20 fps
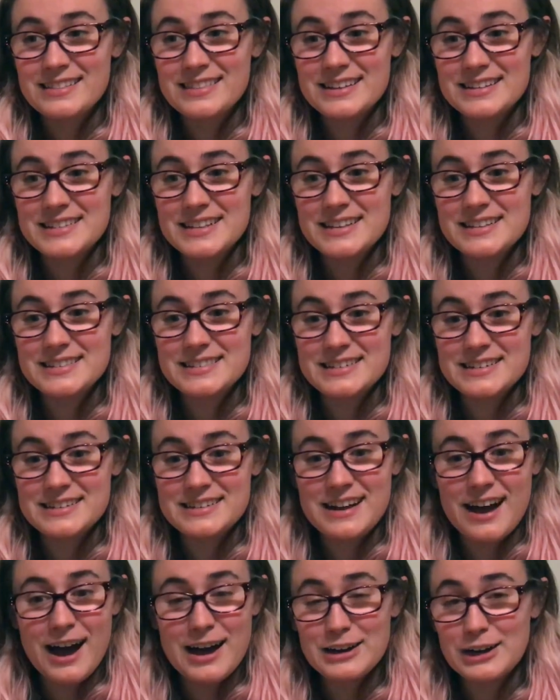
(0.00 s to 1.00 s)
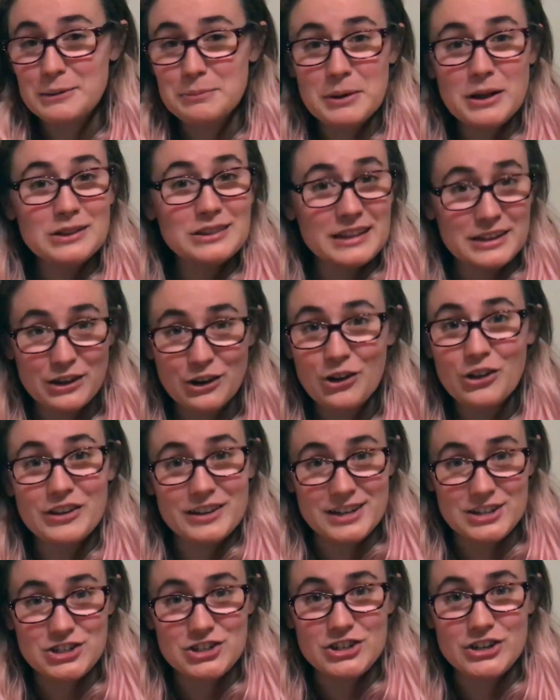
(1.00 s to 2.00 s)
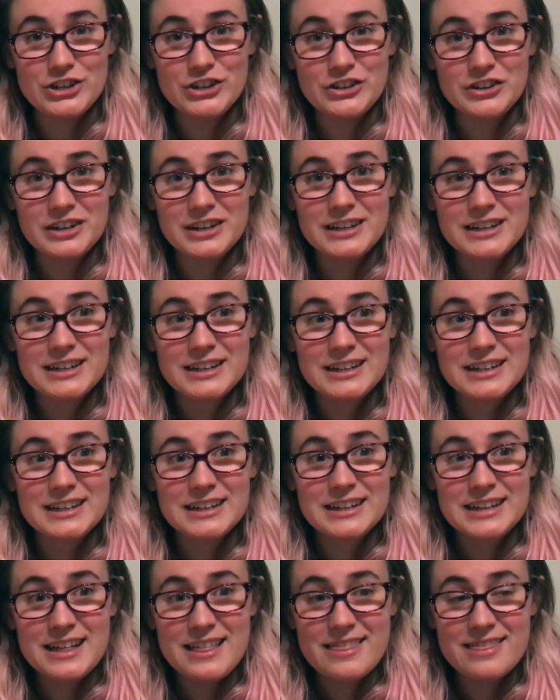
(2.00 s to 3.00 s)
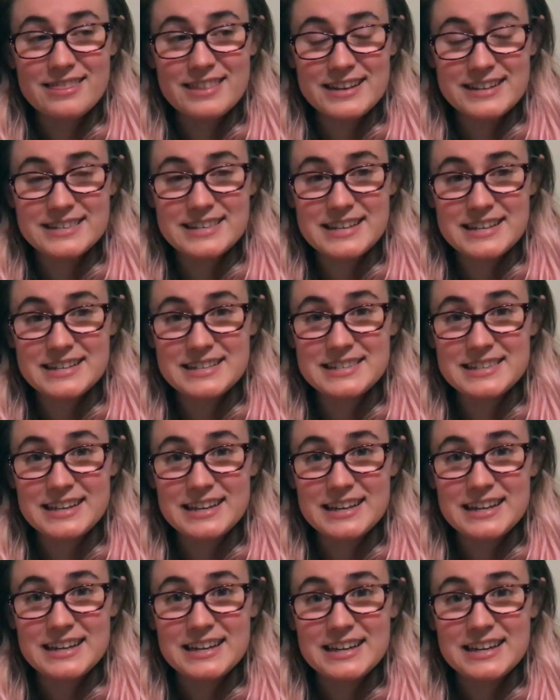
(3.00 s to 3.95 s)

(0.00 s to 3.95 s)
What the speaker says: This is not a political issue. This is